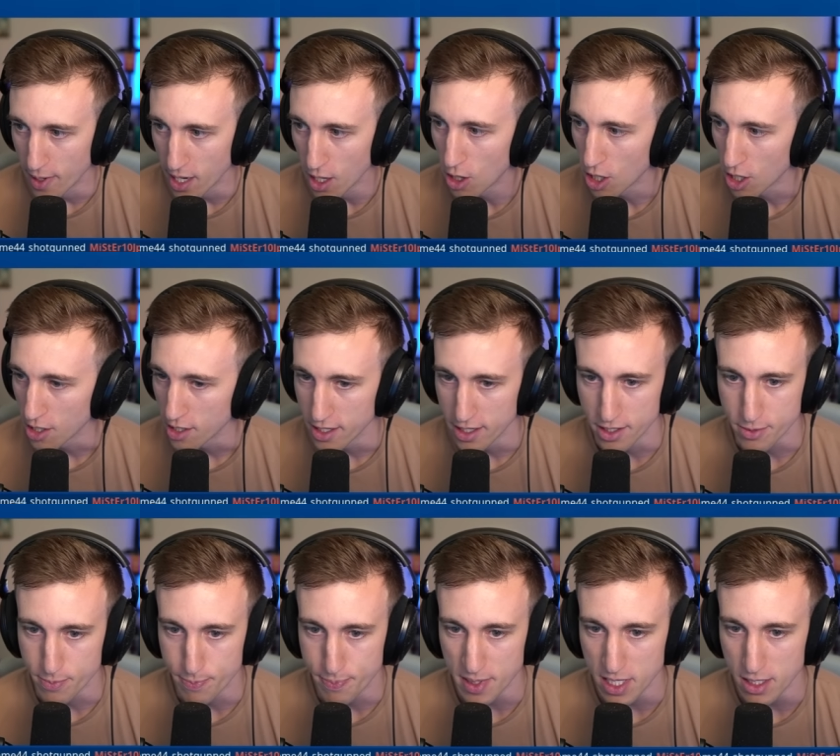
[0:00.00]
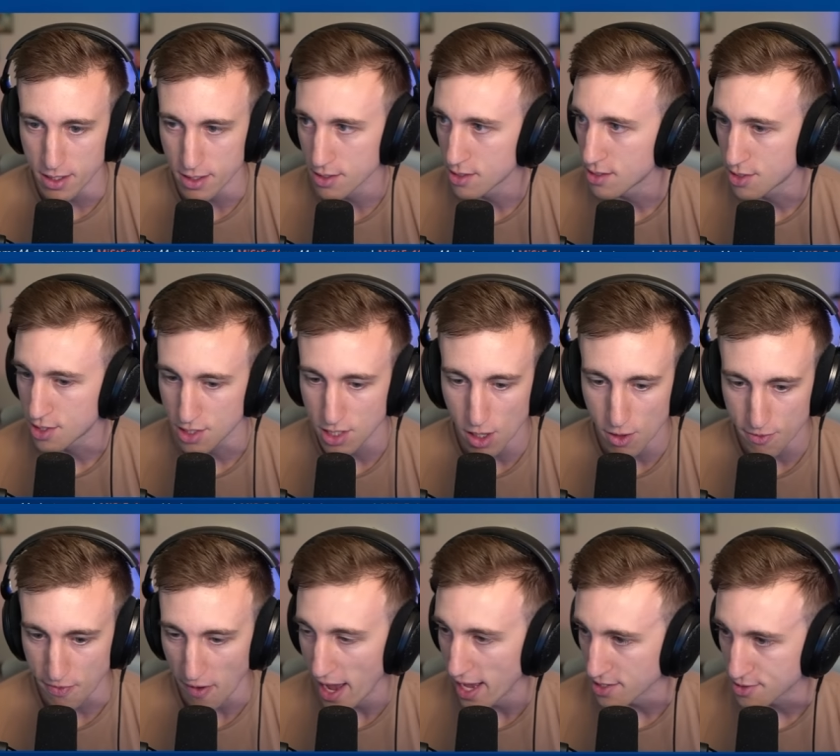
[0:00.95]
My heart is beating so
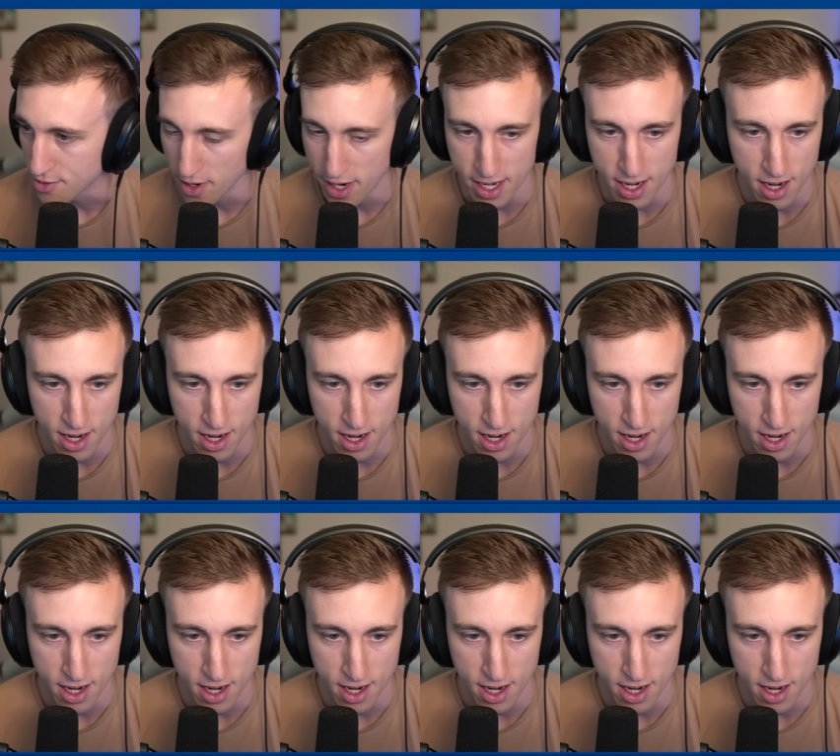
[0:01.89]
fast right